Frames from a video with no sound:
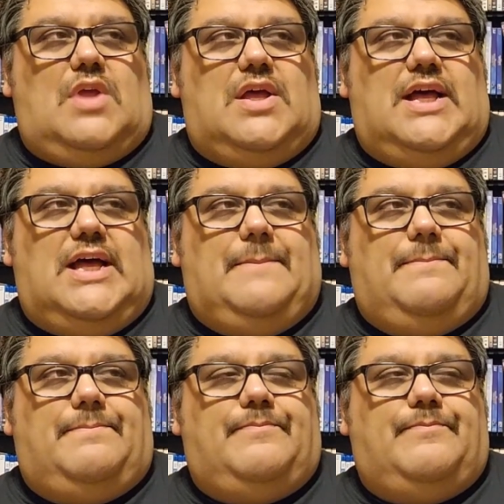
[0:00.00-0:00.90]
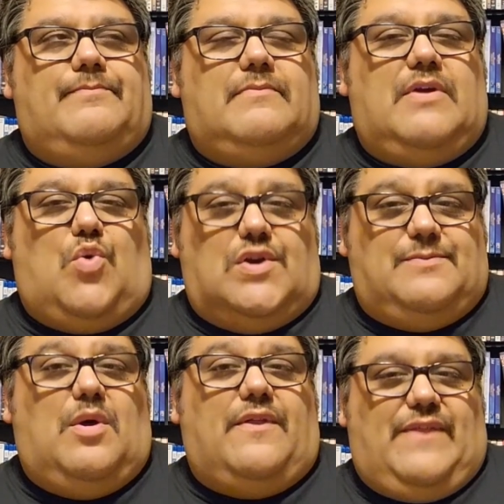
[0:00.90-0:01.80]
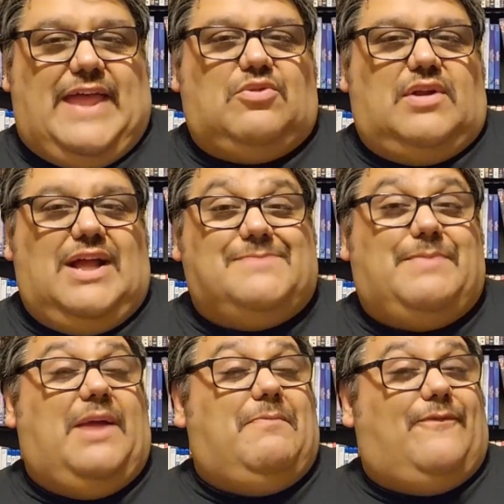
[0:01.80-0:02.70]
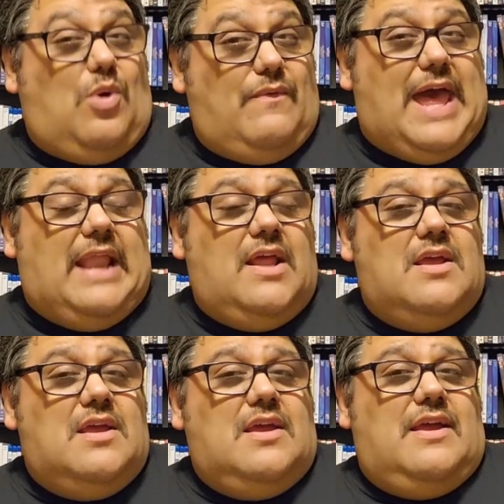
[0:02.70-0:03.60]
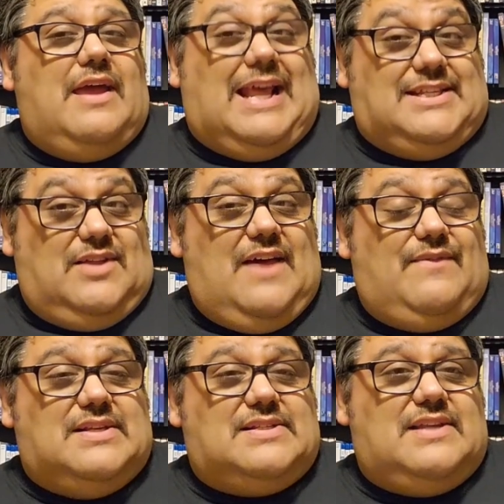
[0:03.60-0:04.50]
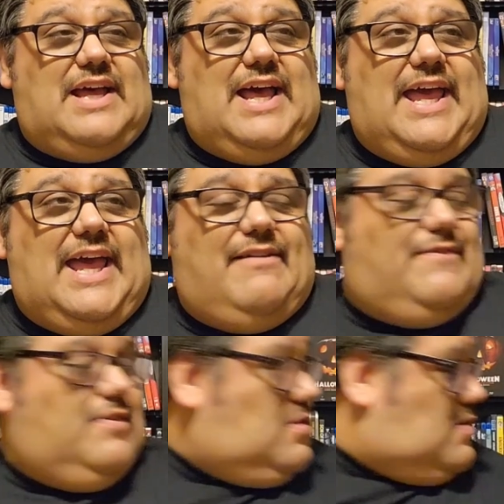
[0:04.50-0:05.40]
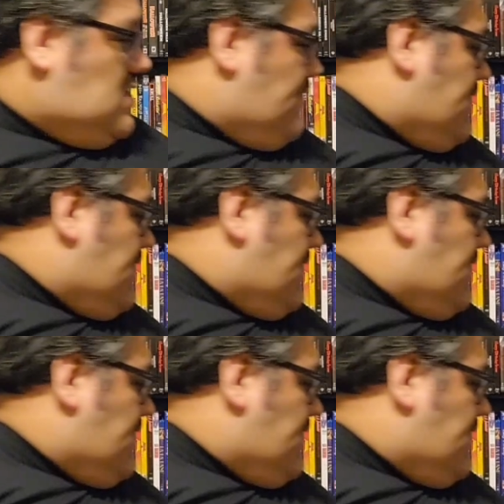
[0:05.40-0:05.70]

Of course, both the theatrical cuts. But before that, and I still have this, I have, let's see